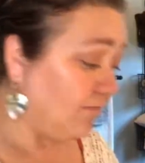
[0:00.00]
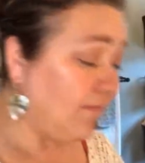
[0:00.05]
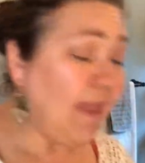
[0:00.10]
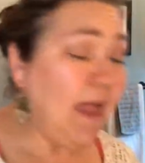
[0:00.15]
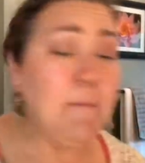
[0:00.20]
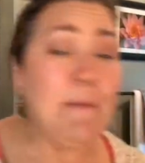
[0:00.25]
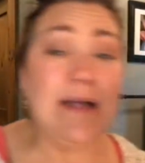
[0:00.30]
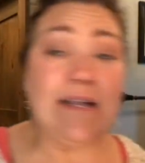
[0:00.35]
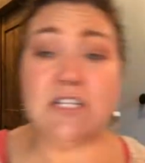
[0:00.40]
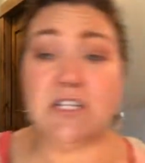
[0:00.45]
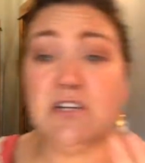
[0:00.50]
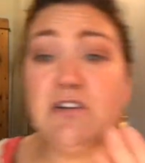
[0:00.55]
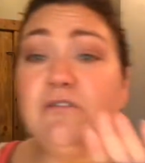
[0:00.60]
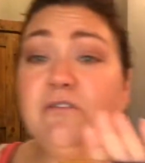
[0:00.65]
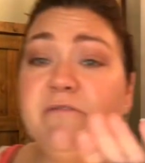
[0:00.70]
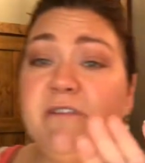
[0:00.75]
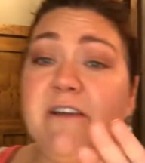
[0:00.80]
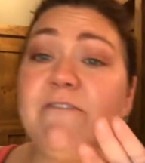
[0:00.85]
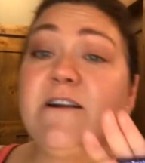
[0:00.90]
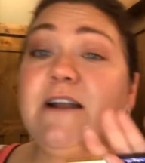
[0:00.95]
My two
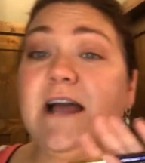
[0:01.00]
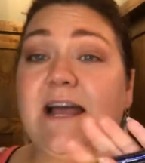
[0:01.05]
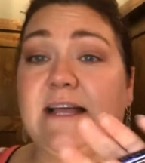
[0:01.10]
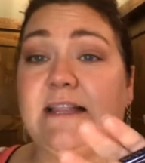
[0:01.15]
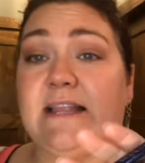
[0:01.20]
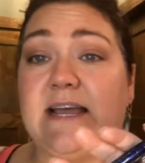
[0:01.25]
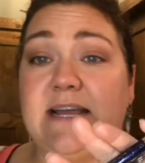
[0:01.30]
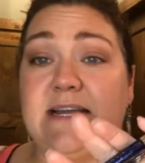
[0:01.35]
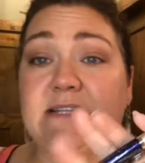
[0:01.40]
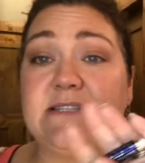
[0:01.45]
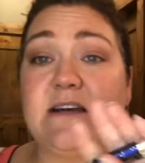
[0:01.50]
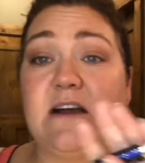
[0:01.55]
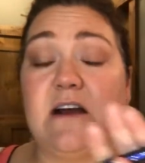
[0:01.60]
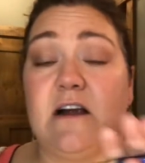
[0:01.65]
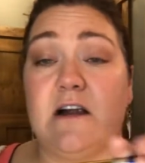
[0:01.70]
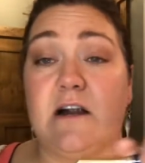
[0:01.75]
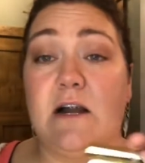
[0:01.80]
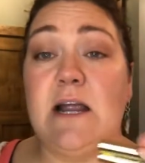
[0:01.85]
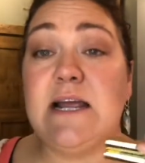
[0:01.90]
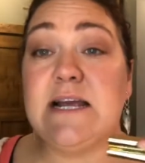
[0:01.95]
favorite highlights
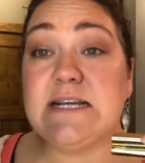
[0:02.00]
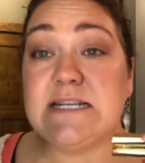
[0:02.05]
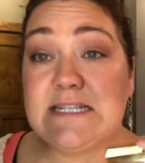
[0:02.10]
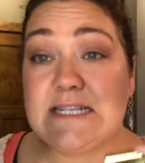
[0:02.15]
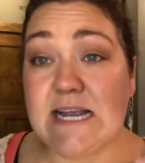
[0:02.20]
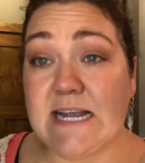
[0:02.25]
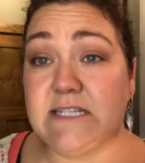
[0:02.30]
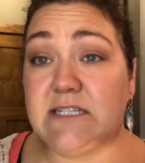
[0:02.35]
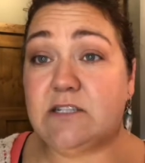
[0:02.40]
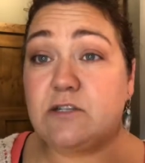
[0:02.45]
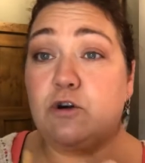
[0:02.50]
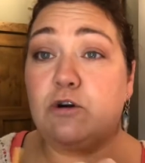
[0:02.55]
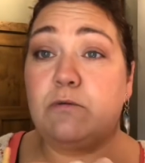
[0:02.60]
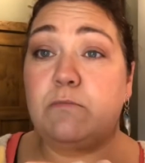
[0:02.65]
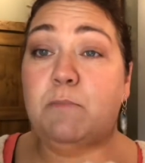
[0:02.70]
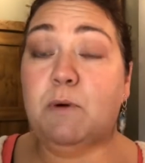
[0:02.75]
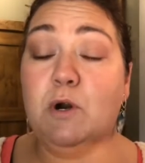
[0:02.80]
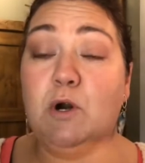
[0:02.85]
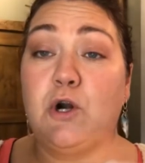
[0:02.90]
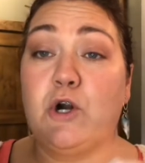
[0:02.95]
are Sandstone
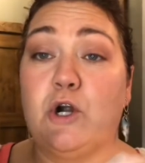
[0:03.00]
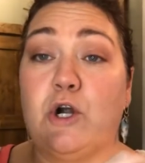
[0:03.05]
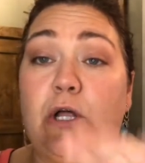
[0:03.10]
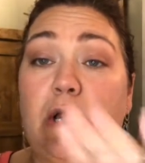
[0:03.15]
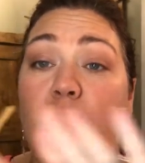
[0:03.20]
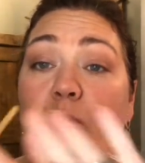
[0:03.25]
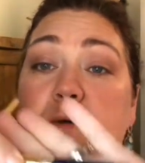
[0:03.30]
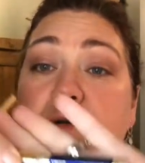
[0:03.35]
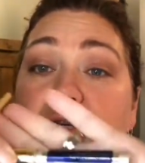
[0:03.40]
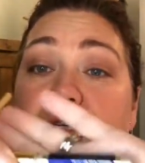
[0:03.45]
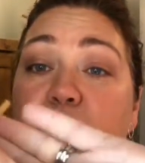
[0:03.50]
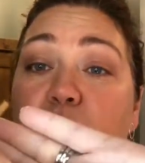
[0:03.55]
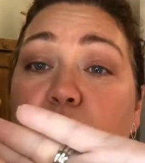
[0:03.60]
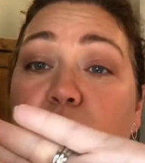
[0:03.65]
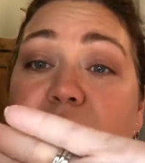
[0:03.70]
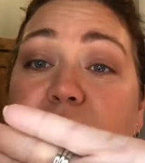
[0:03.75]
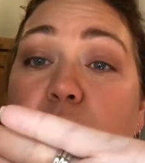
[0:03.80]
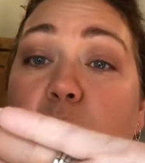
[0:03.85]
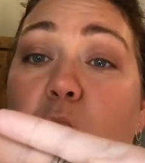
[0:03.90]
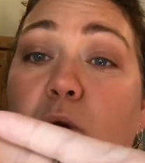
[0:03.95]
Pearl, which is more of
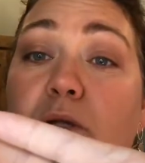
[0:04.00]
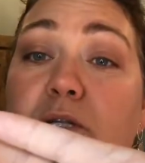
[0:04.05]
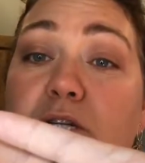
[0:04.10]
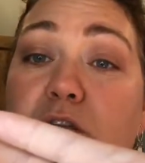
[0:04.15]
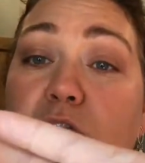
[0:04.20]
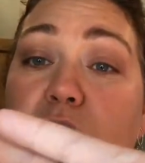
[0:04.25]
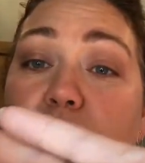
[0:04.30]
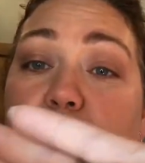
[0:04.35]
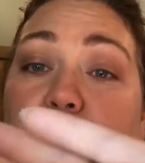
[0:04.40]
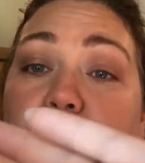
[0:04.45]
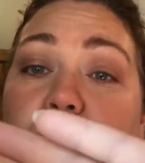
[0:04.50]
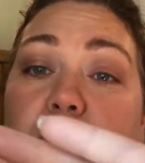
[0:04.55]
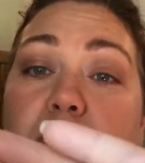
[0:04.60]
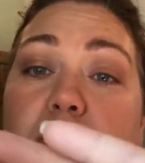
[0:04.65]
a golden hue,